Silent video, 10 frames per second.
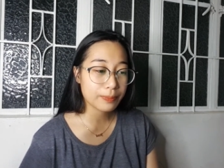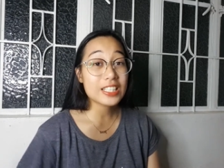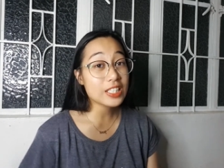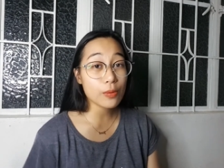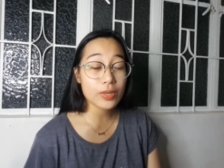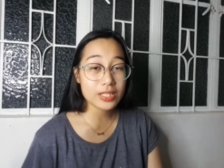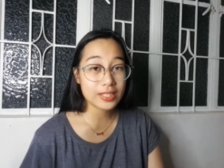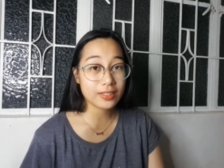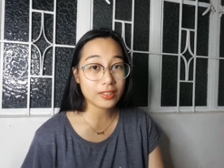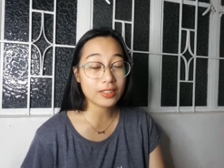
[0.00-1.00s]
Since I was
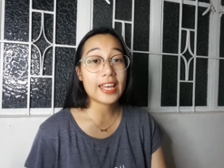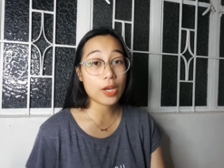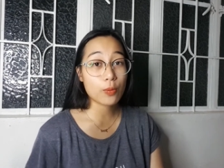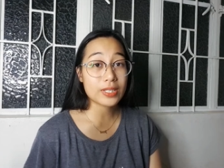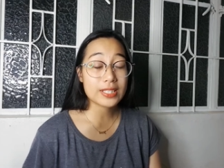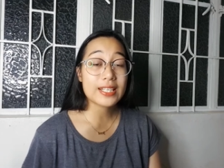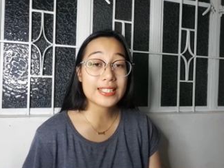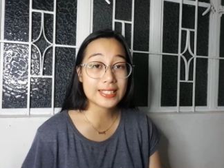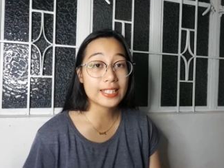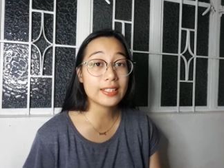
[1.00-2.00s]
little and I was
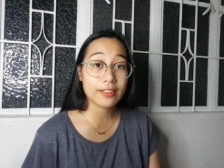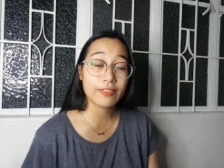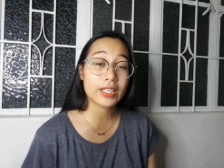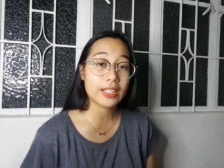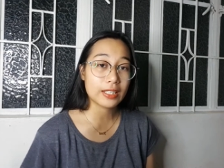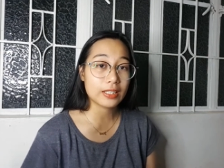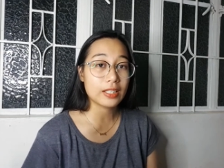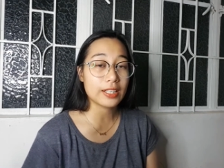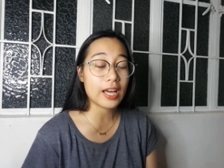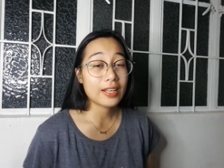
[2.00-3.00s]
still living in
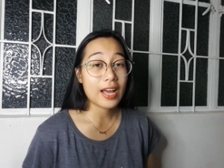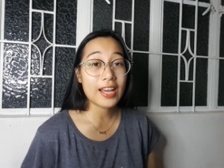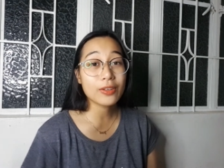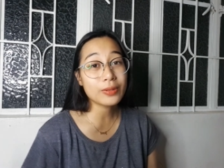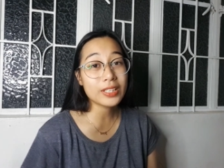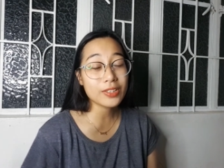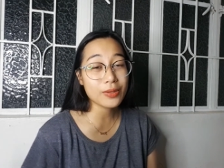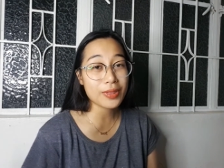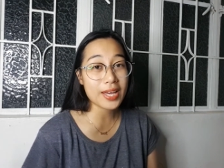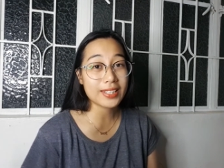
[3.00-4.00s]
Italy, I only
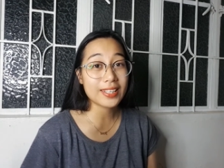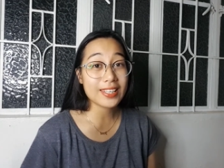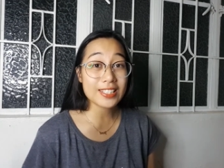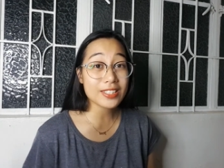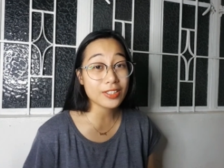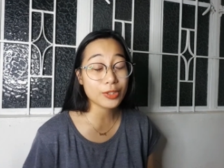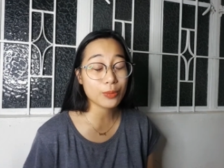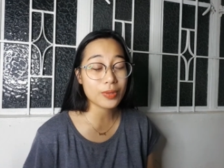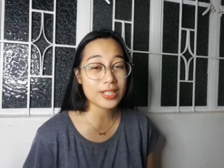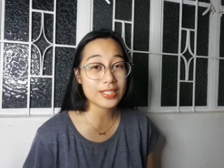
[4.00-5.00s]
knew that Easter
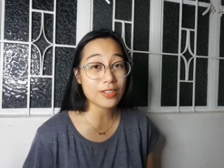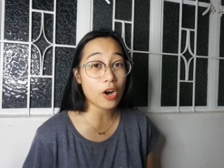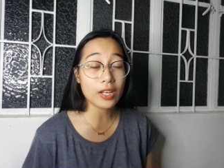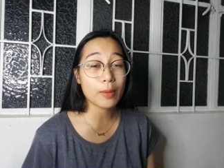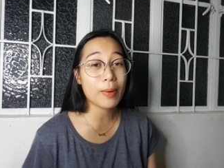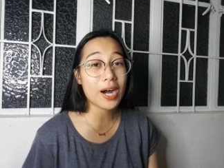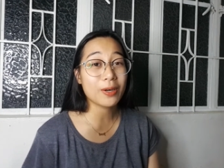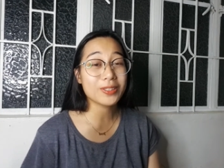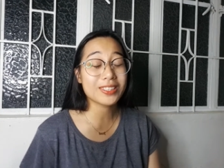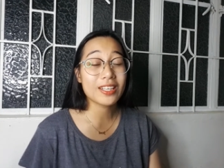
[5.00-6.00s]
was all
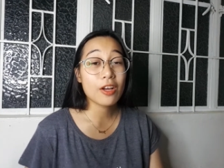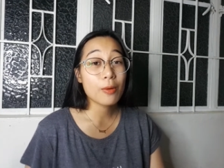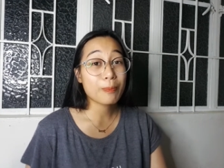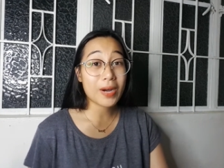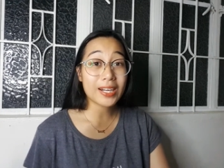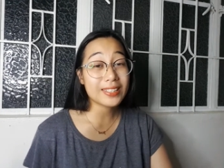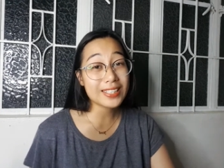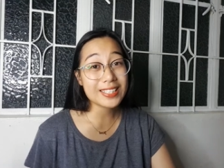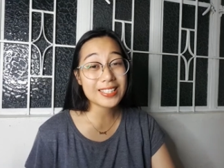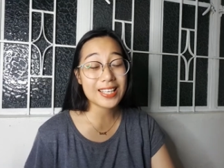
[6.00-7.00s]
about
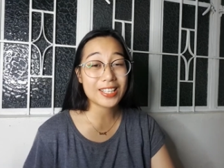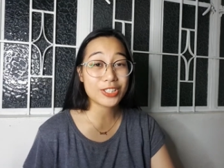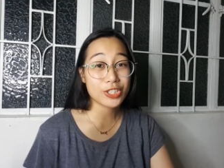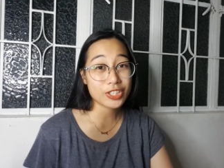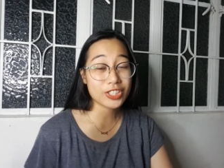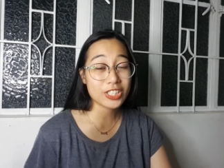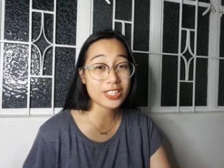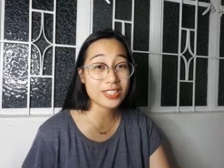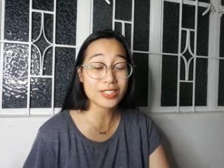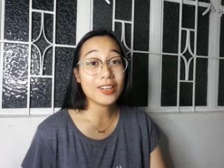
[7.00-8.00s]
parties at
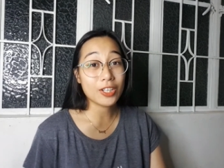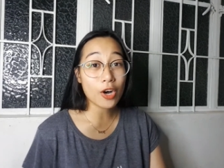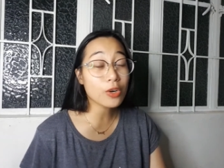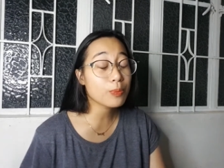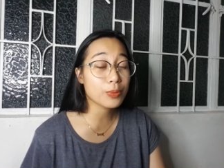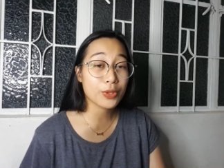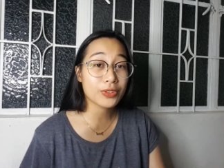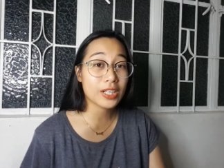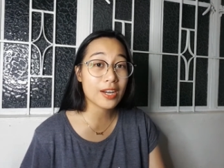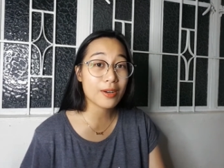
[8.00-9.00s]
churches, long
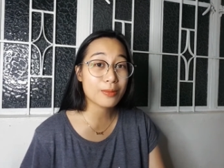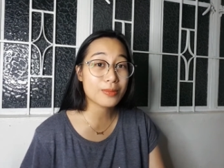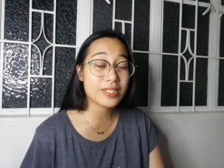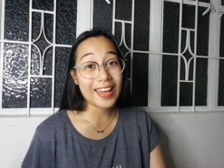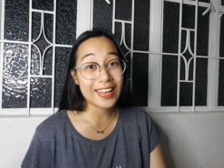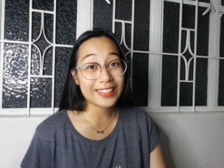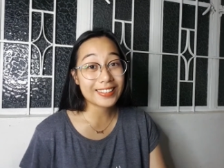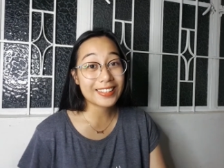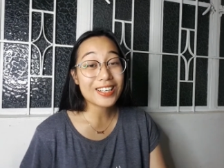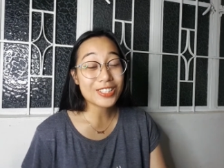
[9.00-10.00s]
programs,
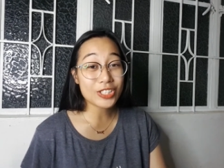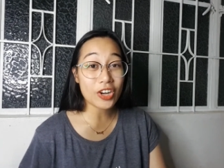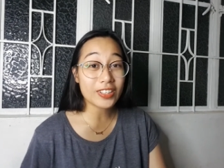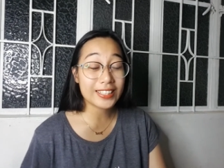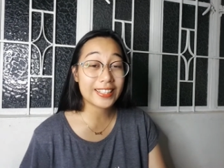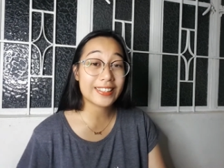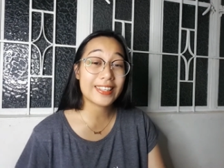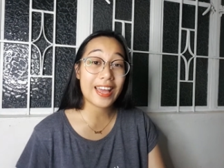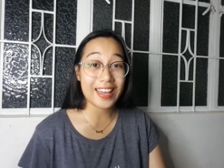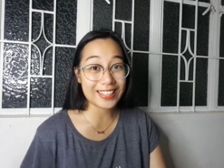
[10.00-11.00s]
and chocolate
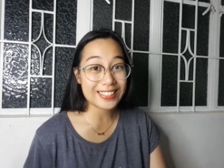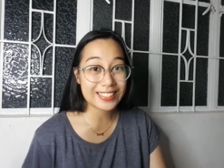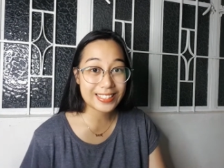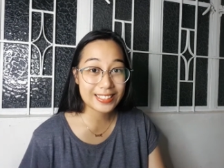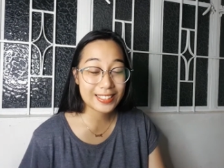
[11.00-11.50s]
eggs.